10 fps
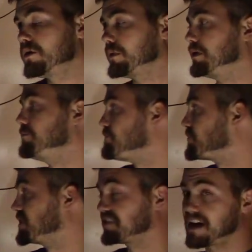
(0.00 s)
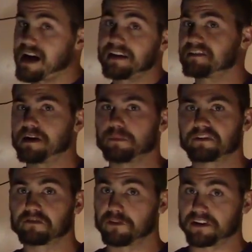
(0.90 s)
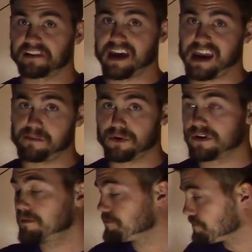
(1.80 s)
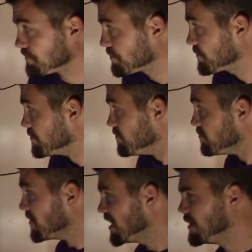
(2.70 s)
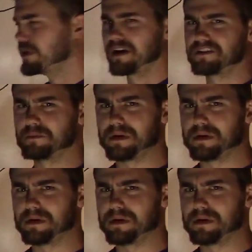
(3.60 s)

Well, this guy, his name was Fritz Haber. He went on